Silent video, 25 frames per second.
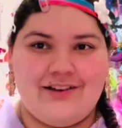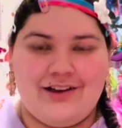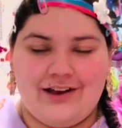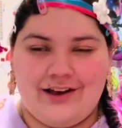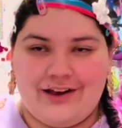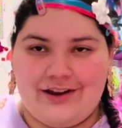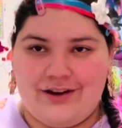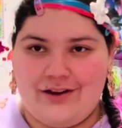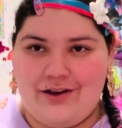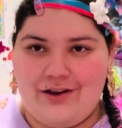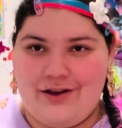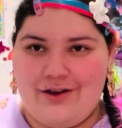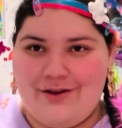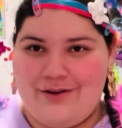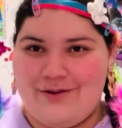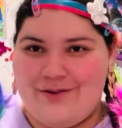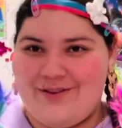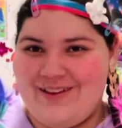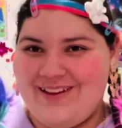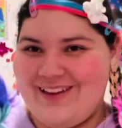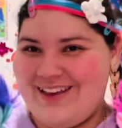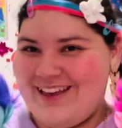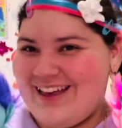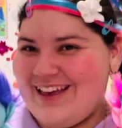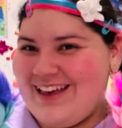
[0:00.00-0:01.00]
I know.
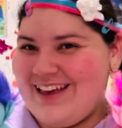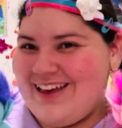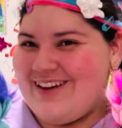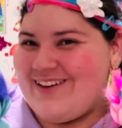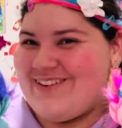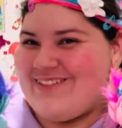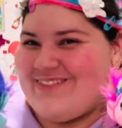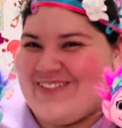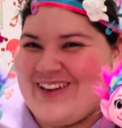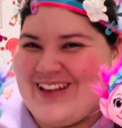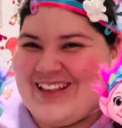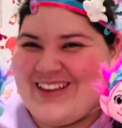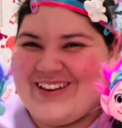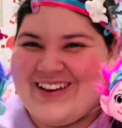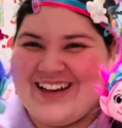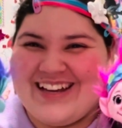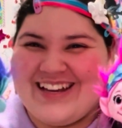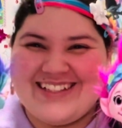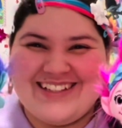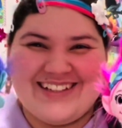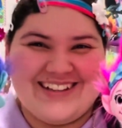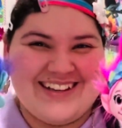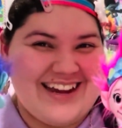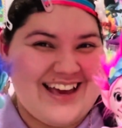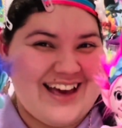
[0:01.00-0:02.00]
When you guys
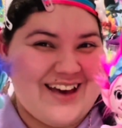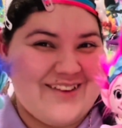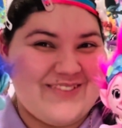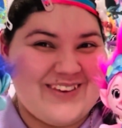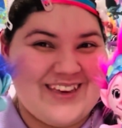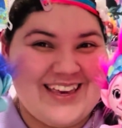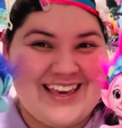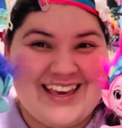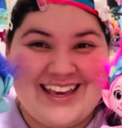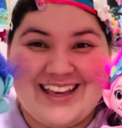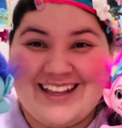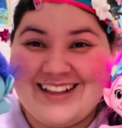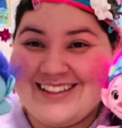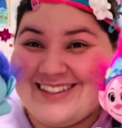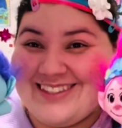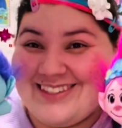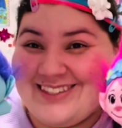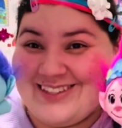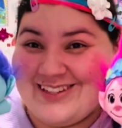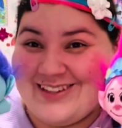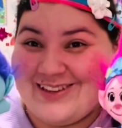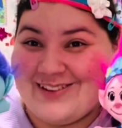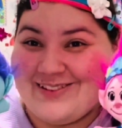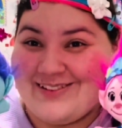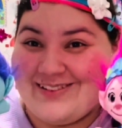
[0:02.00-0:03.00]
are gonna have kids
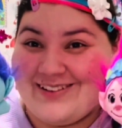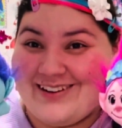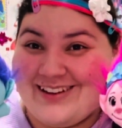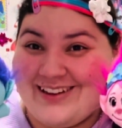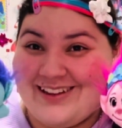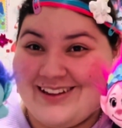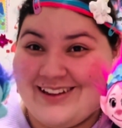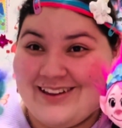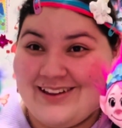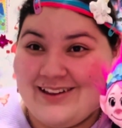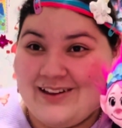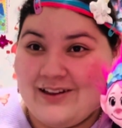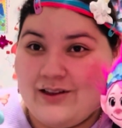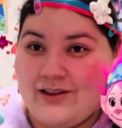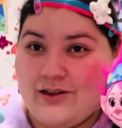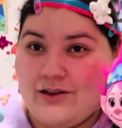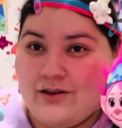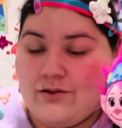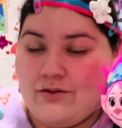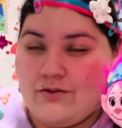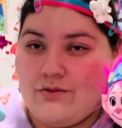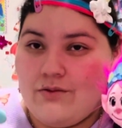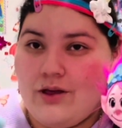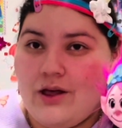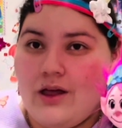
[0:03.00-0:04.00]
soon.
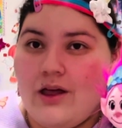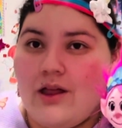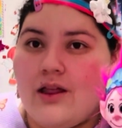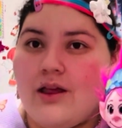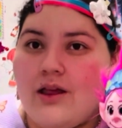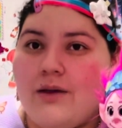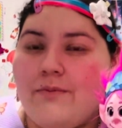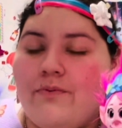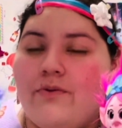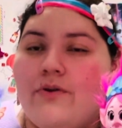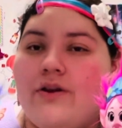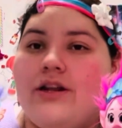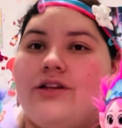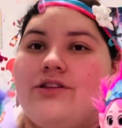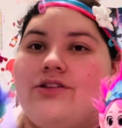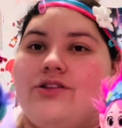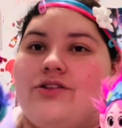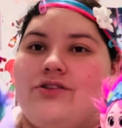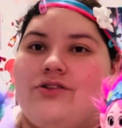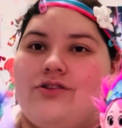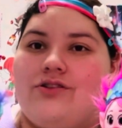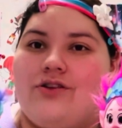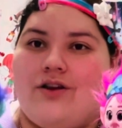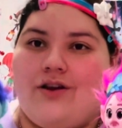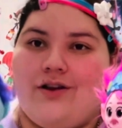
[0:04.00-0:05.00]
Well, I'm pretty
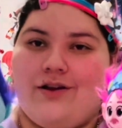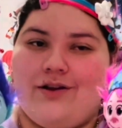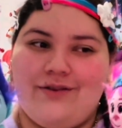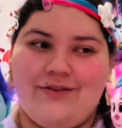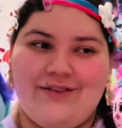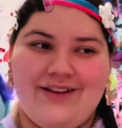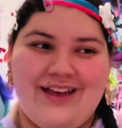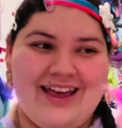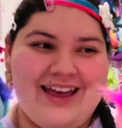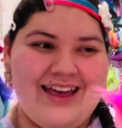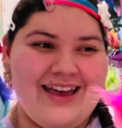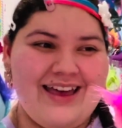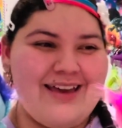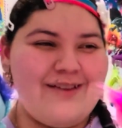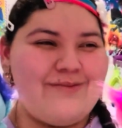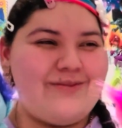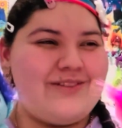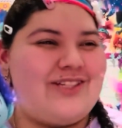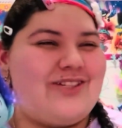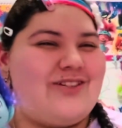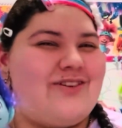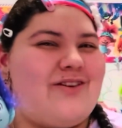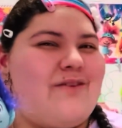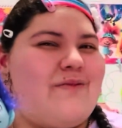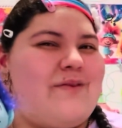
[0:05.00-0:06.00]
sure. I'm
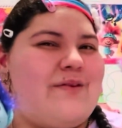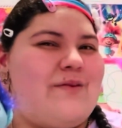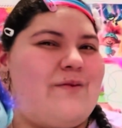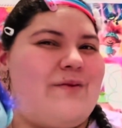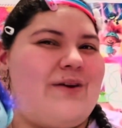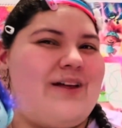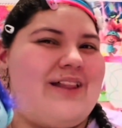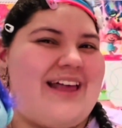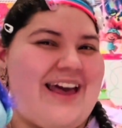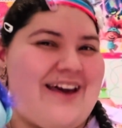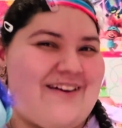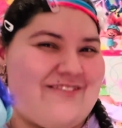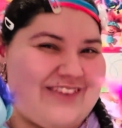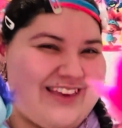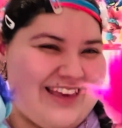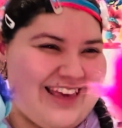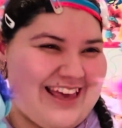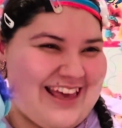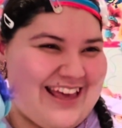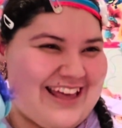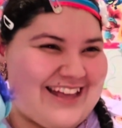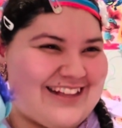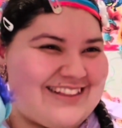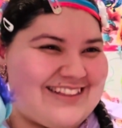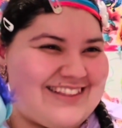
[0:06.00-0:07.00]
sure we will have
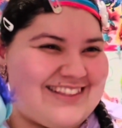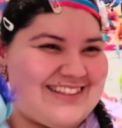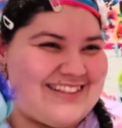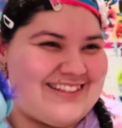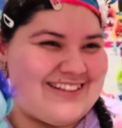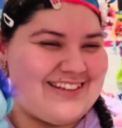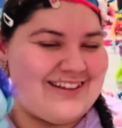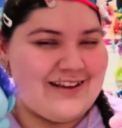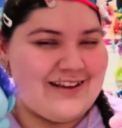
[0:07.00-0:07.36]
kids.